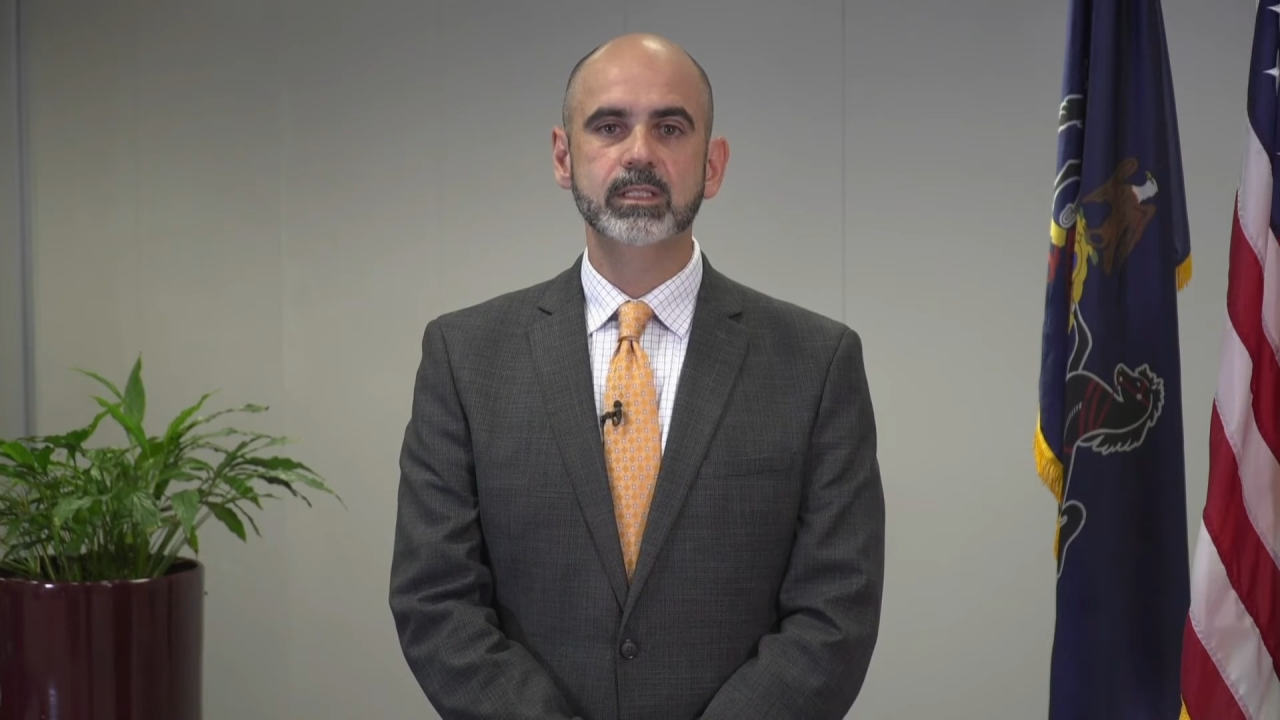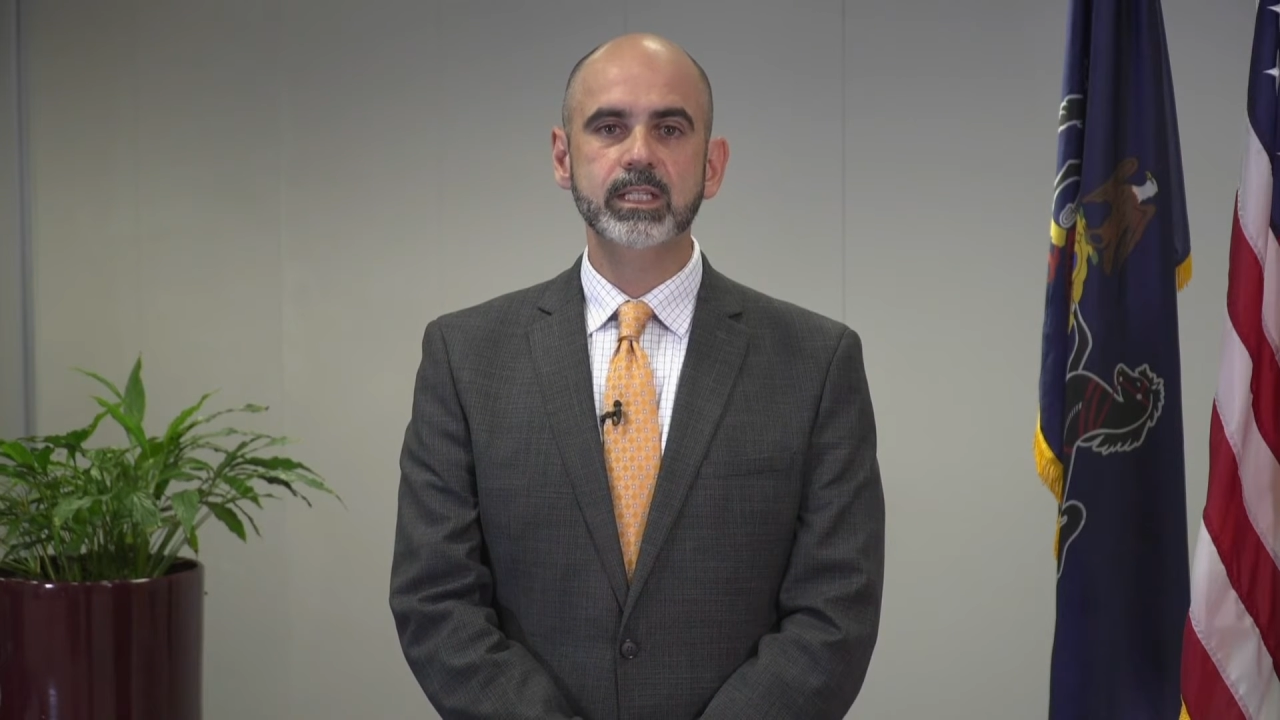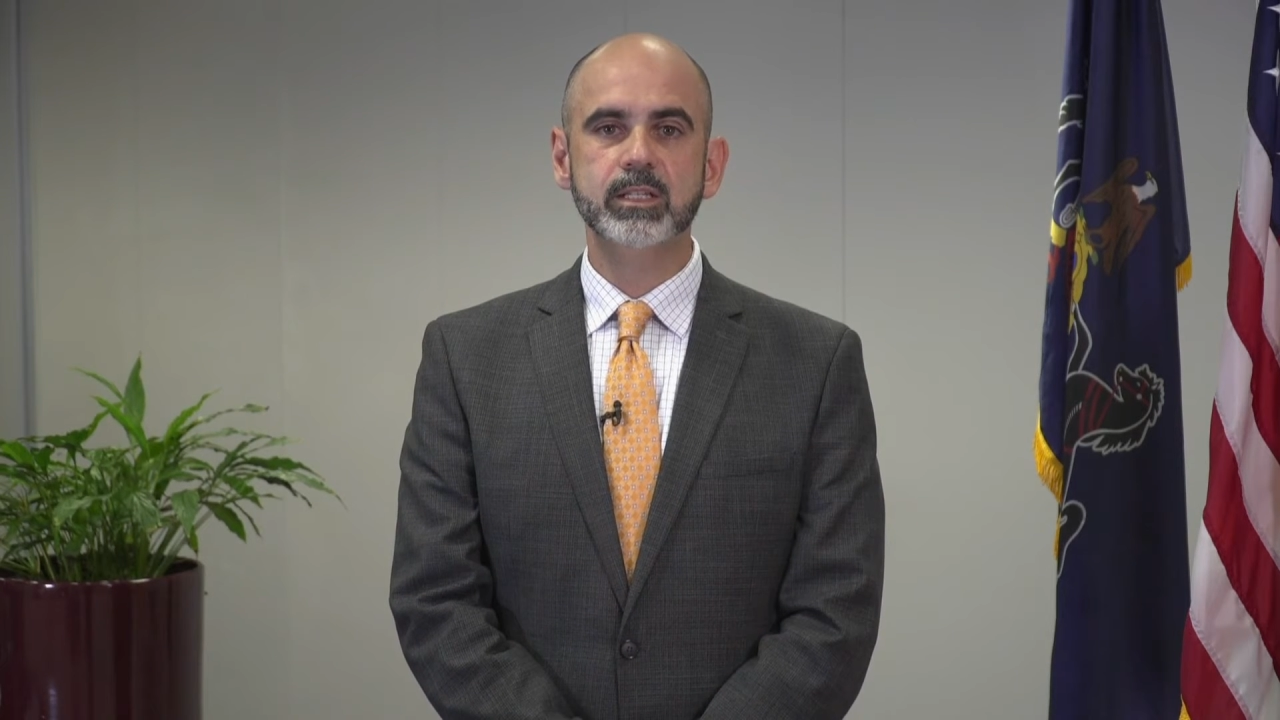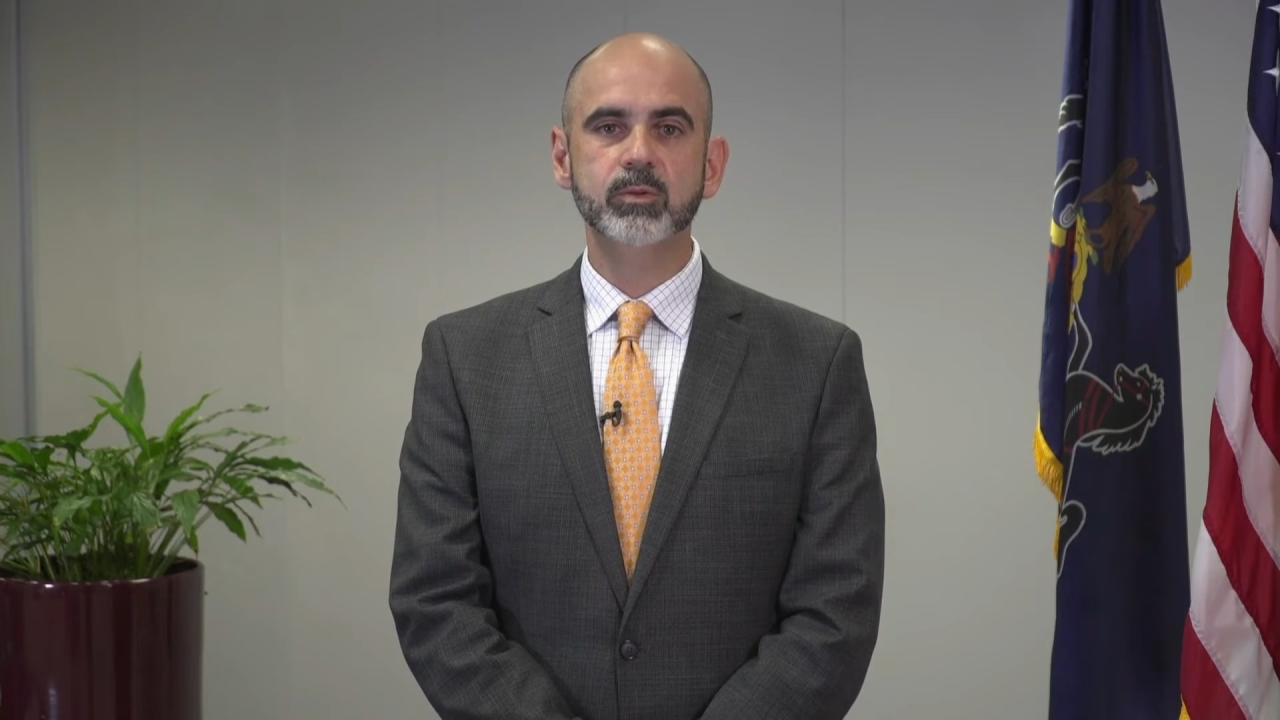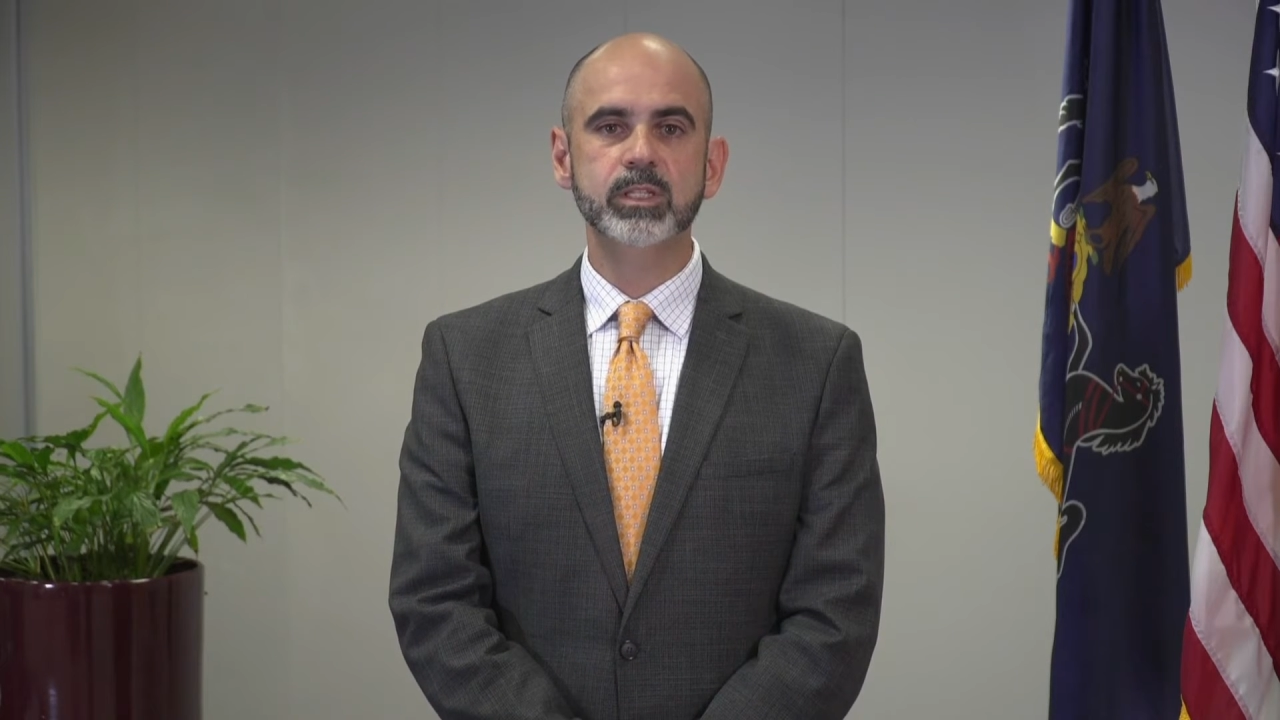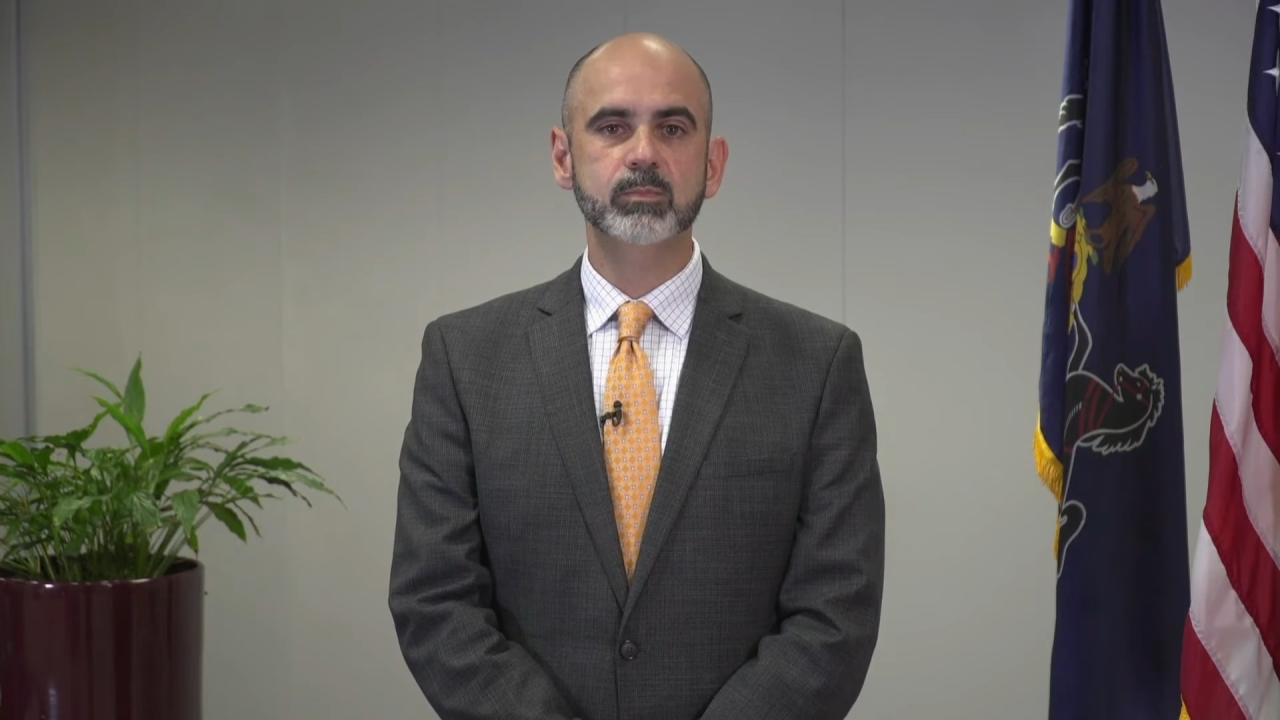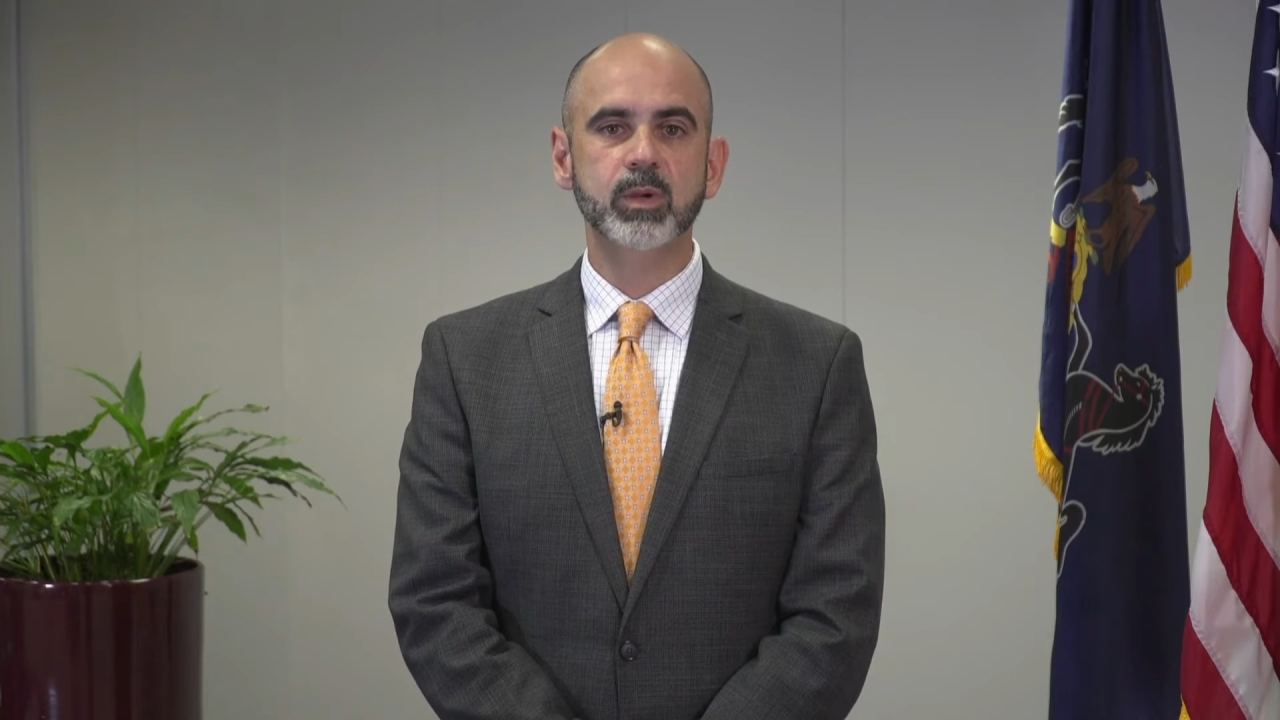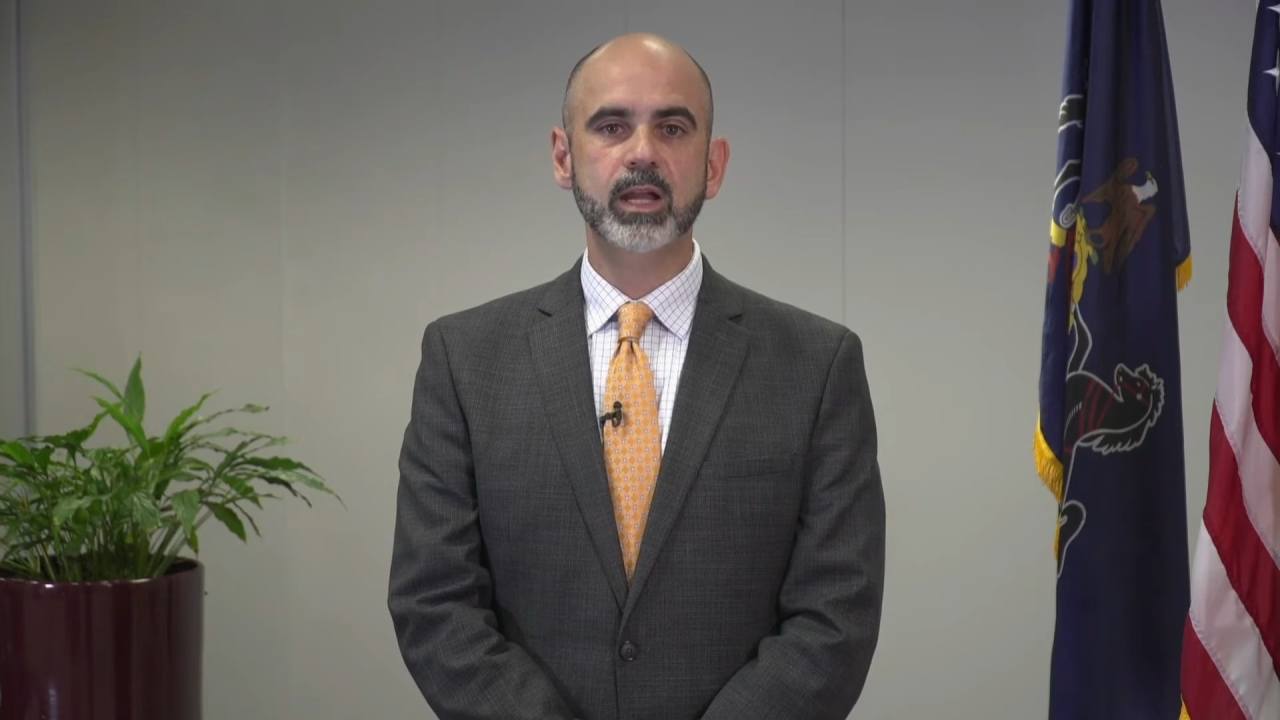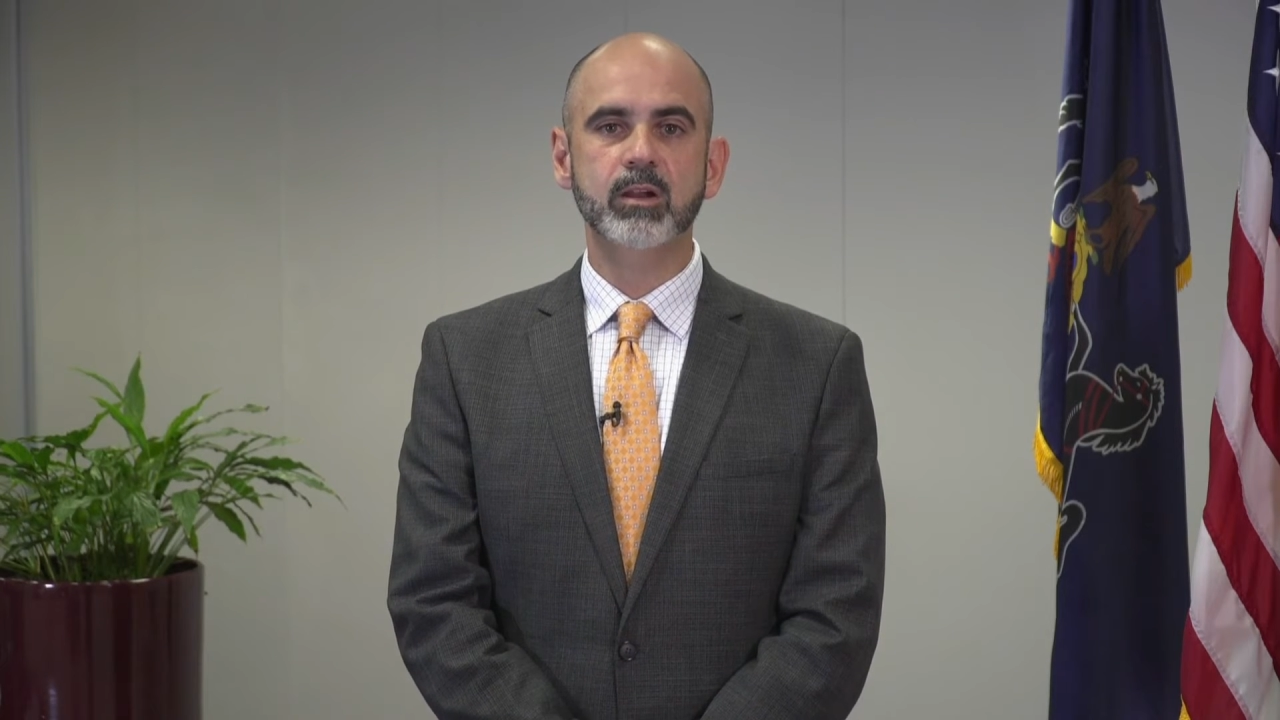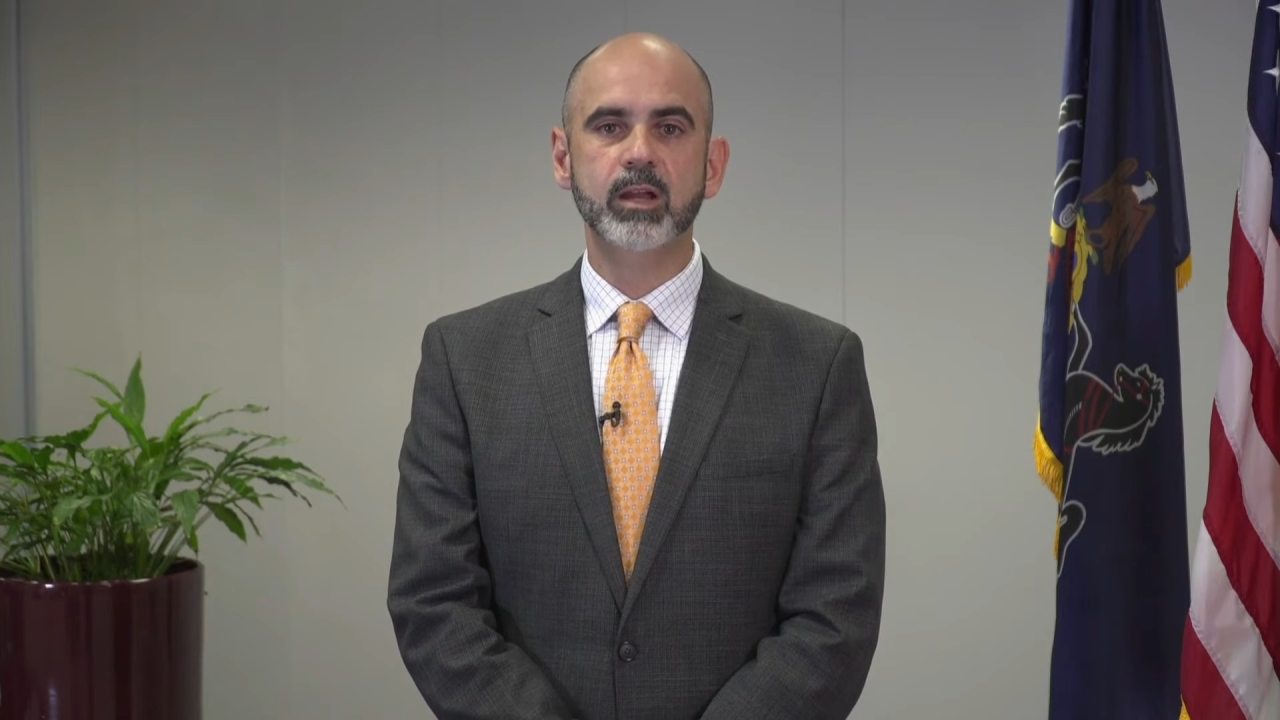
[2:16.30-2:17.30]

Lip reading: decrease prior